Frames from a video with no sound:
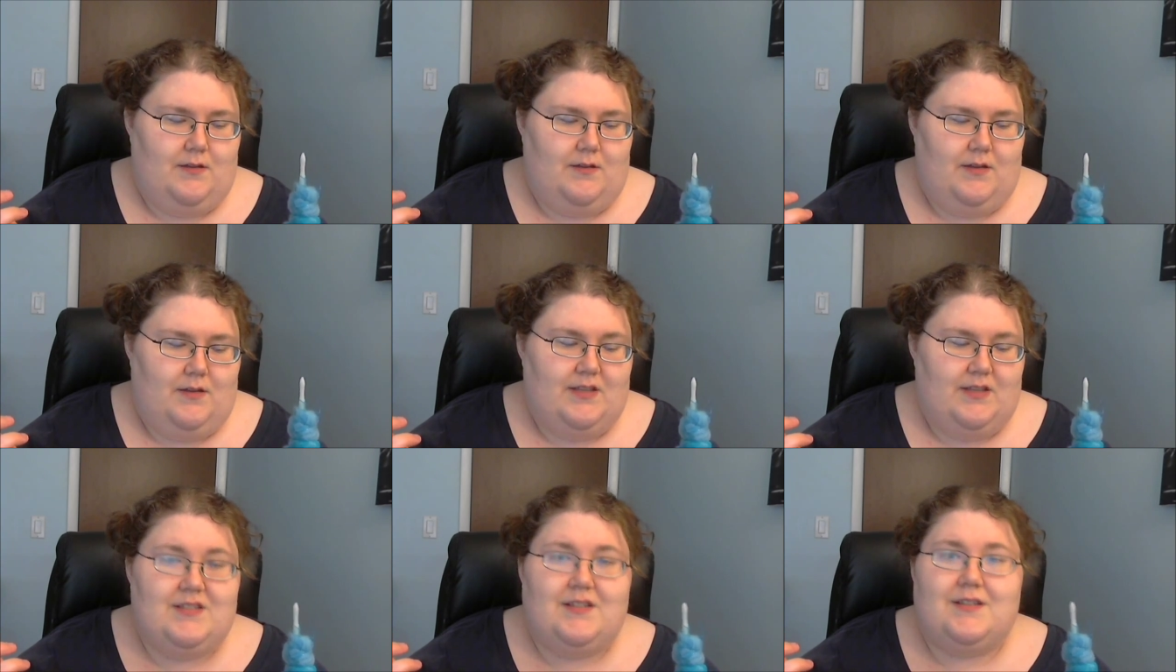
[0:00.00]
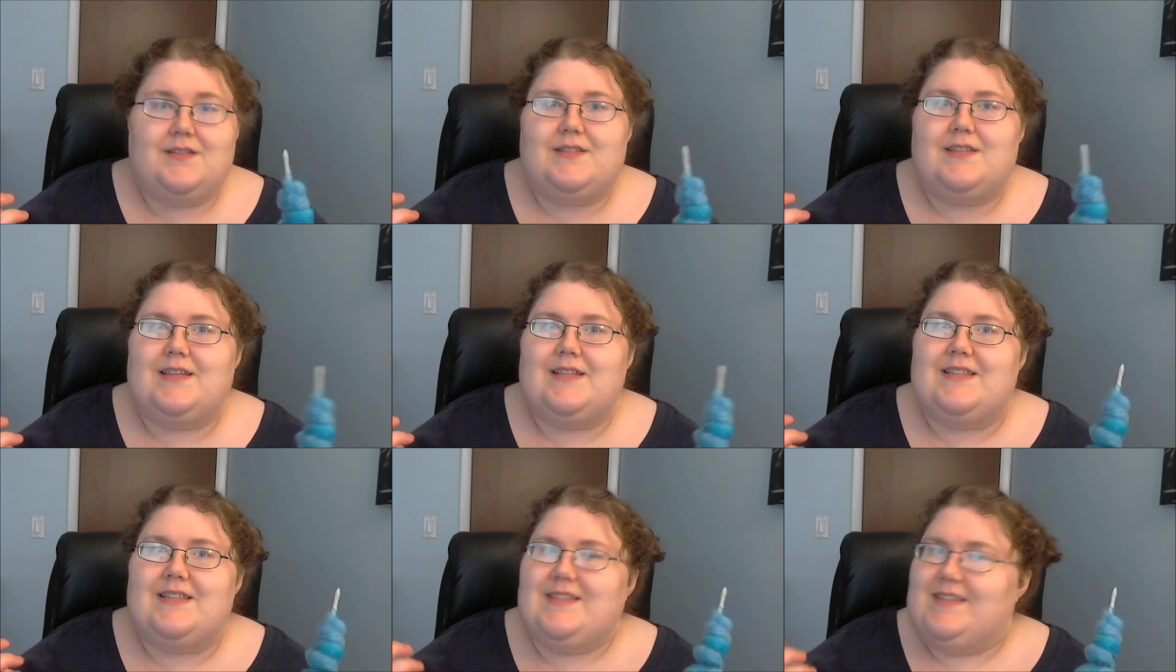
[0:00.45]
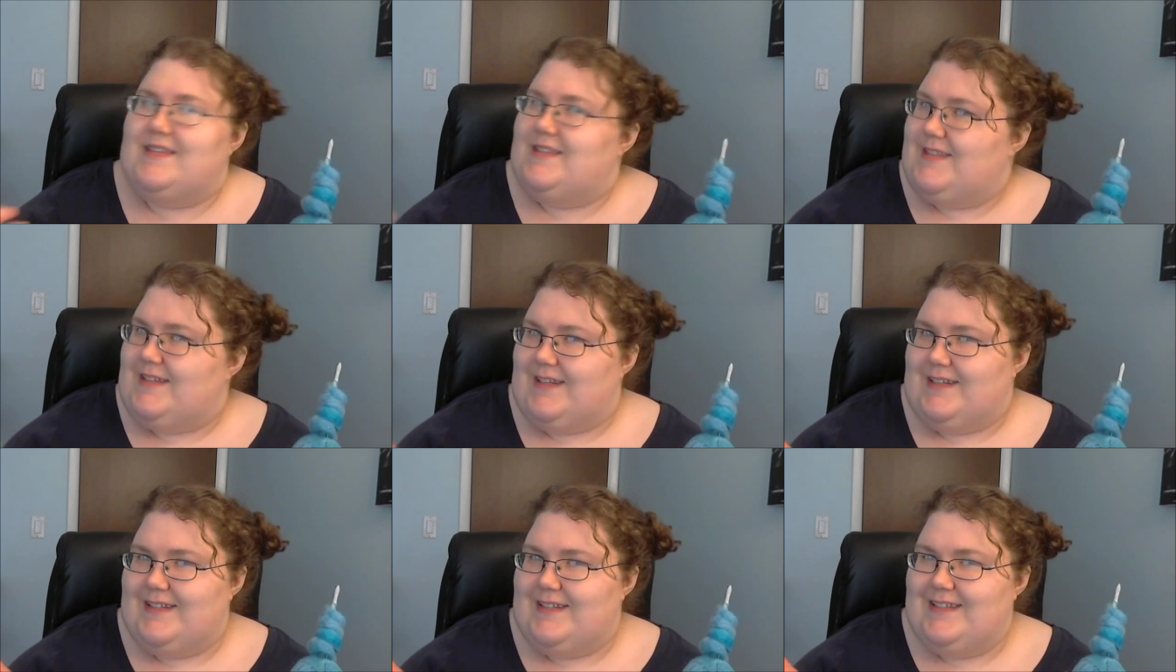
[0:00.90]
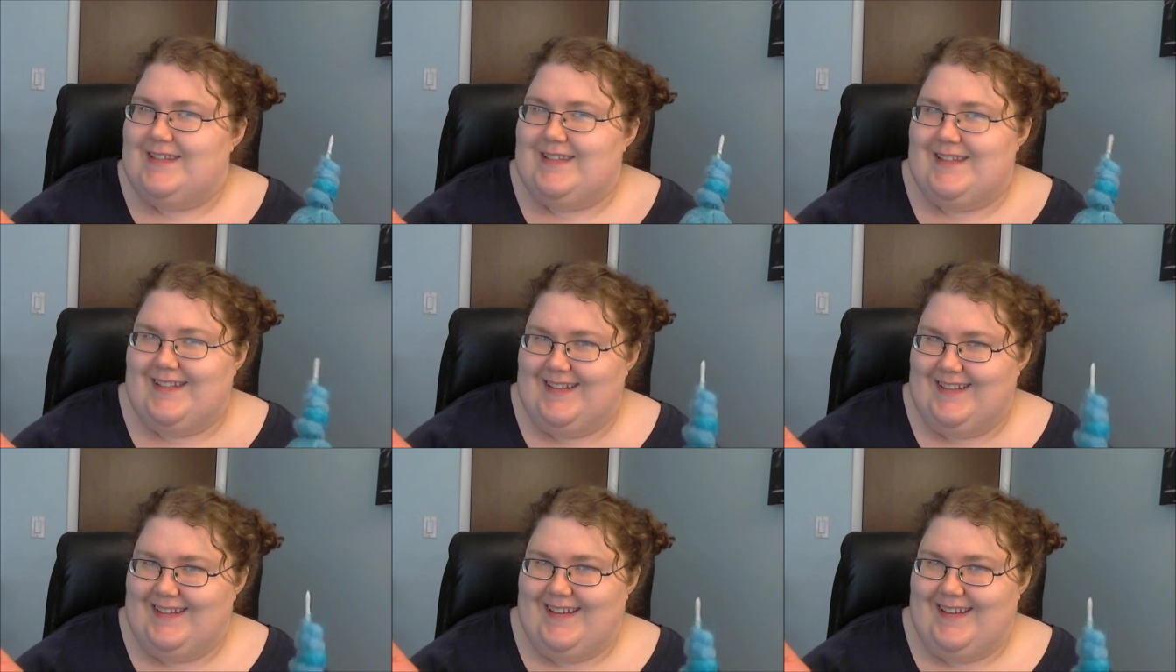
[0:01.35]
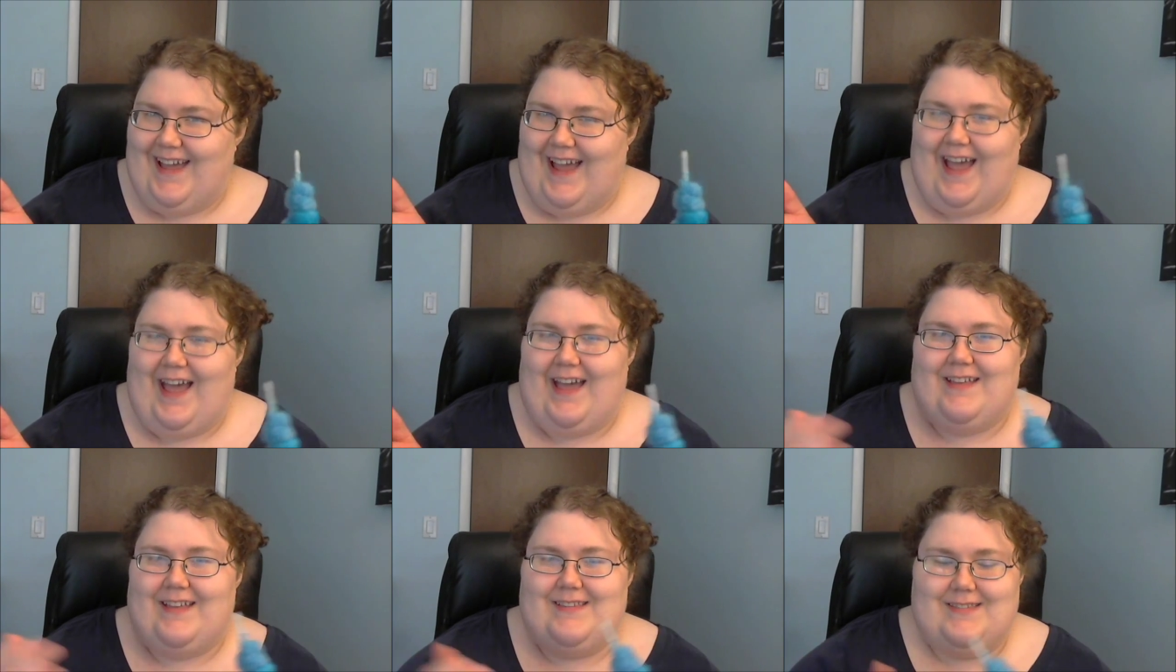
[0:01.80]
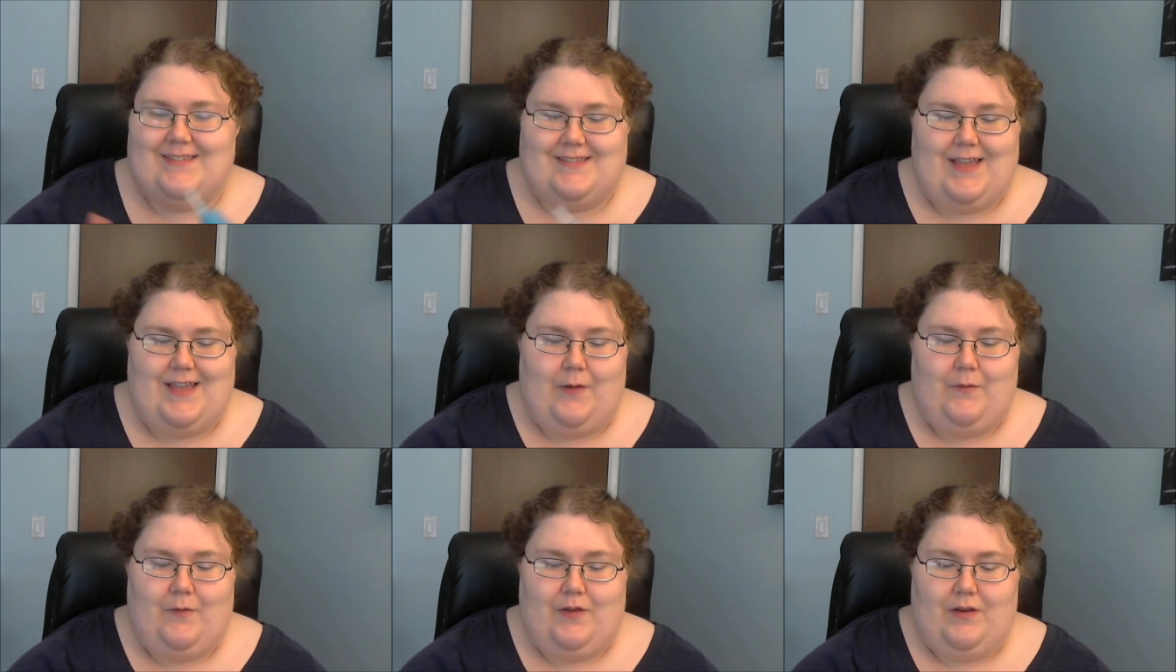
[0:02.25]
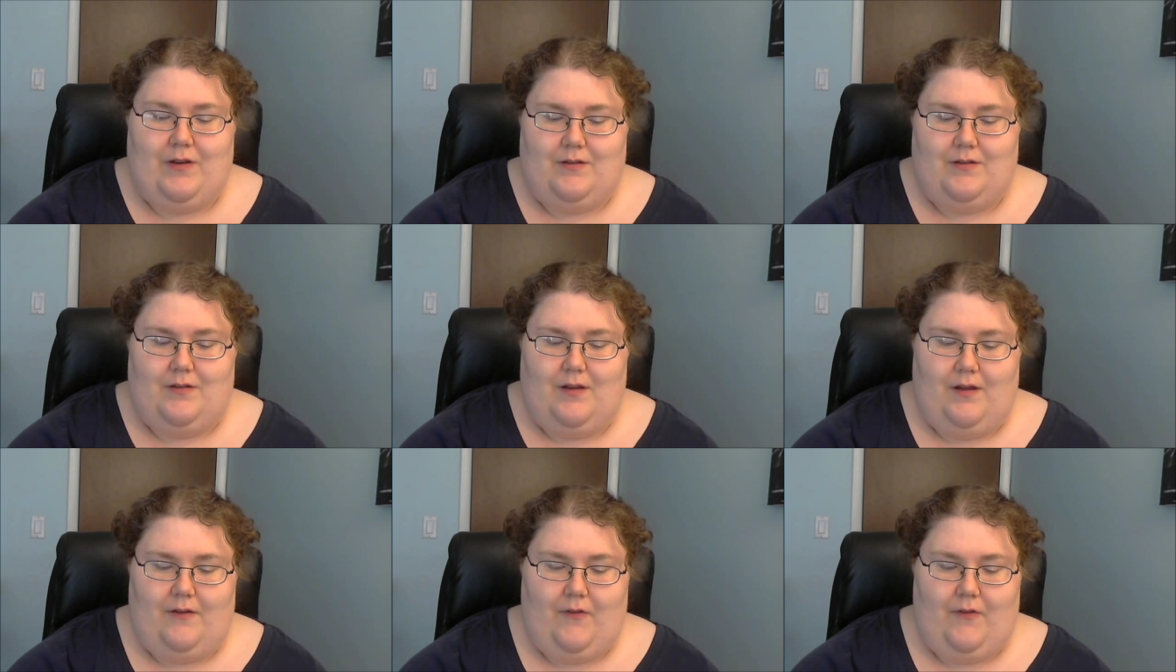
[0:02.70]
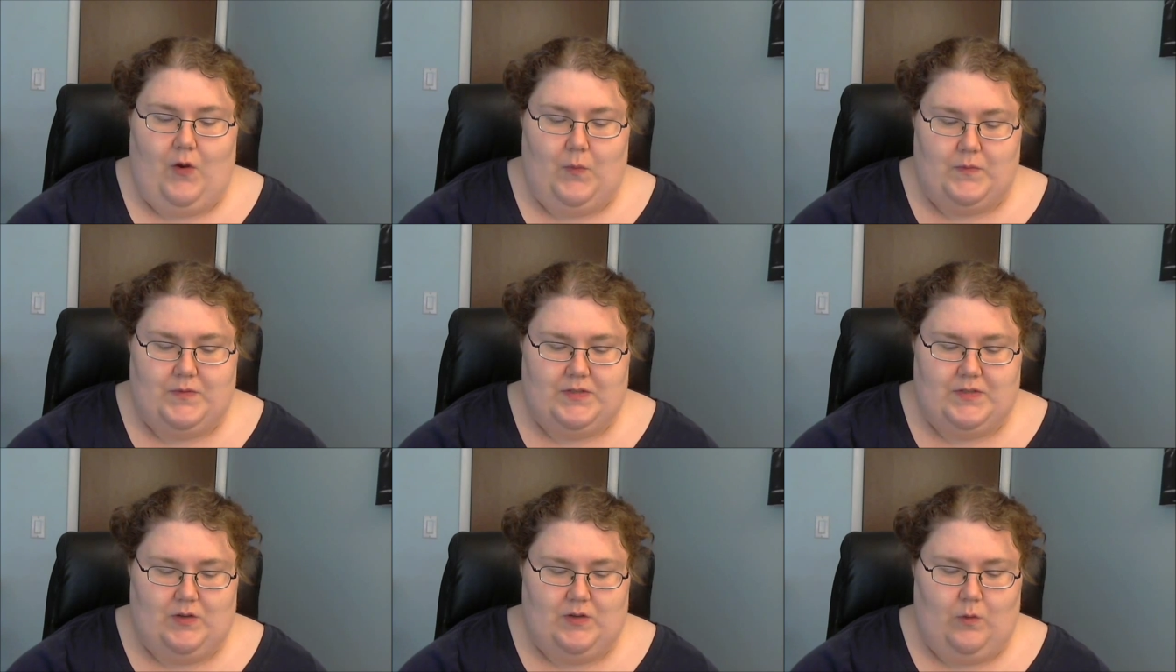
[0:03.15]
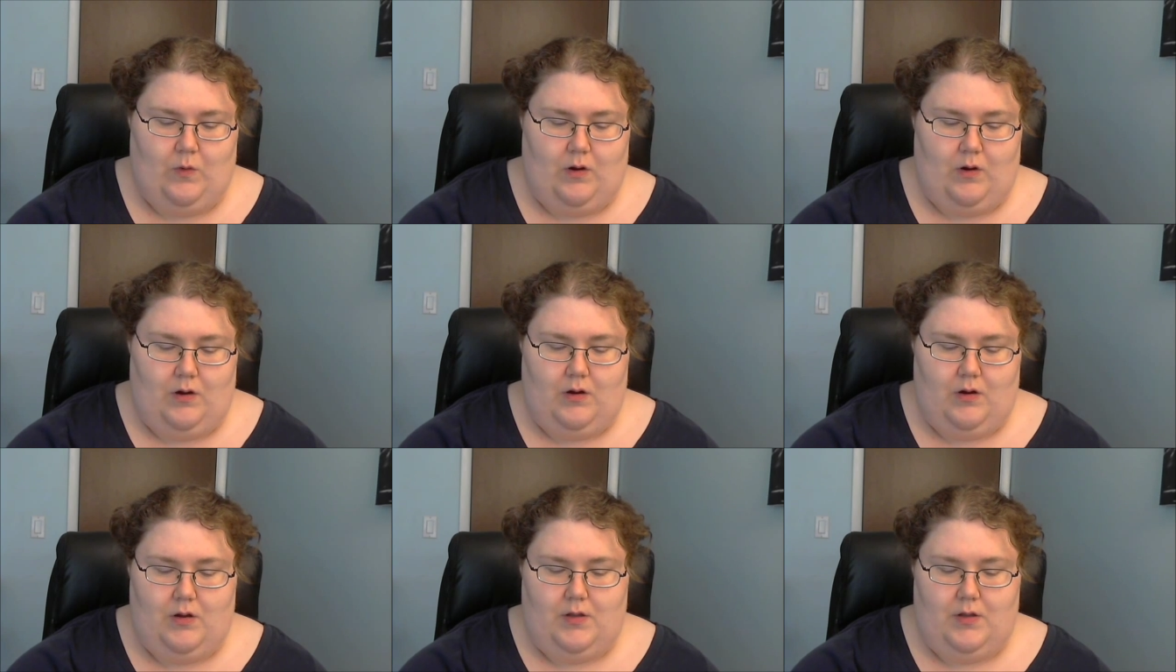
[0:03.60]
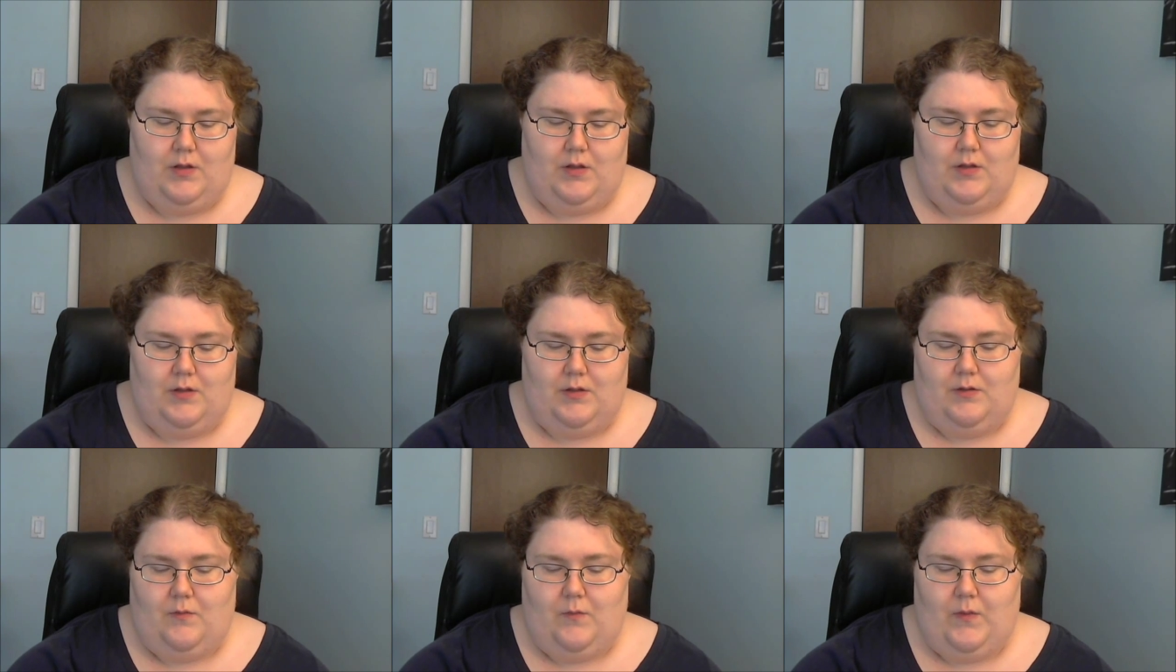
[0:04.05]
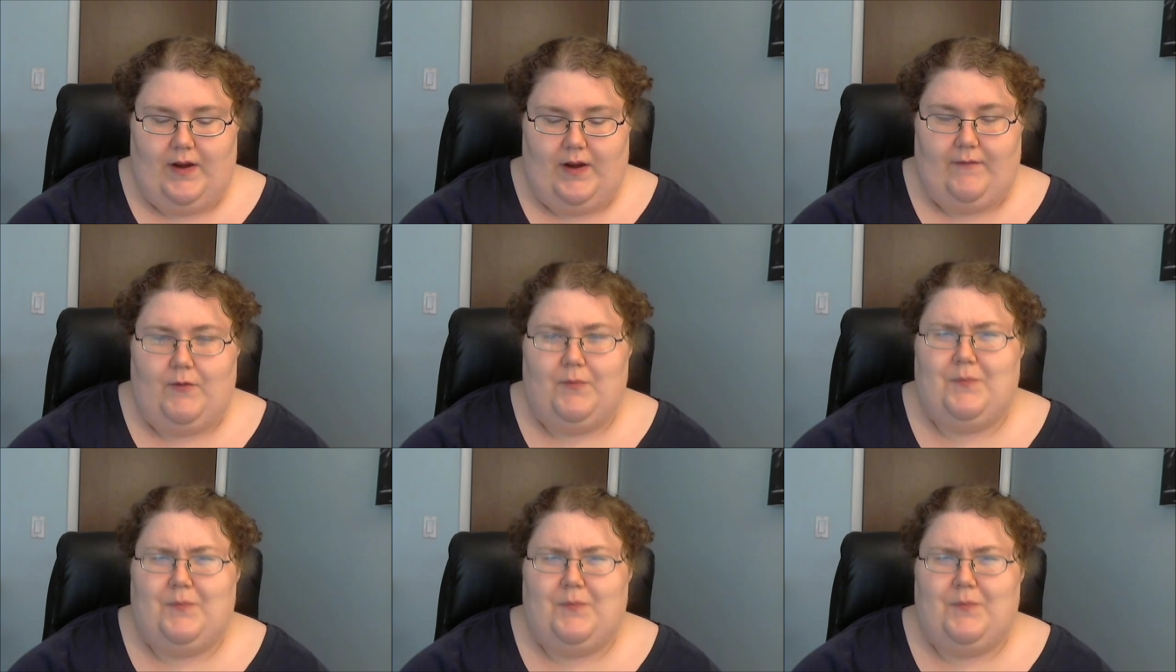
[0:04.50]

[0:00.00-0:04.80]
as consistent as I would have hoped or whatever.